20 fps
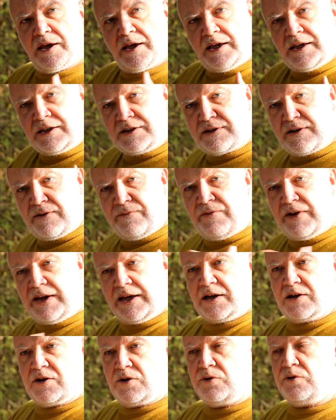is the
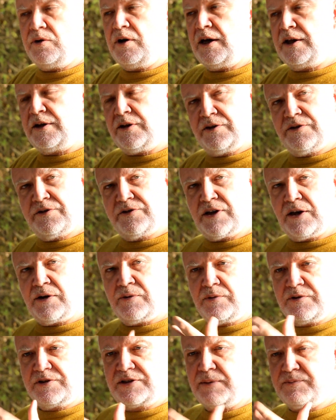vehicle, and
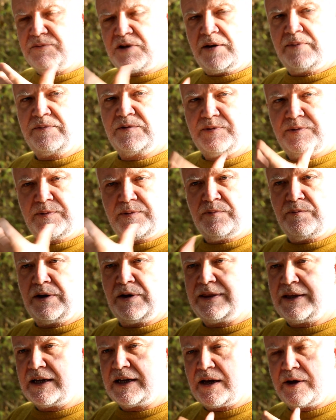so sometimes
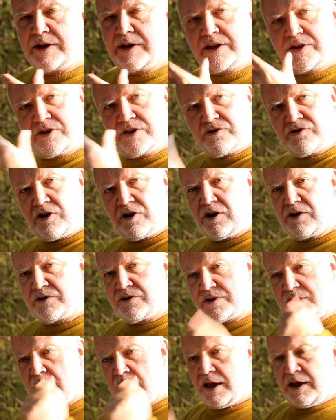when they're going into trance,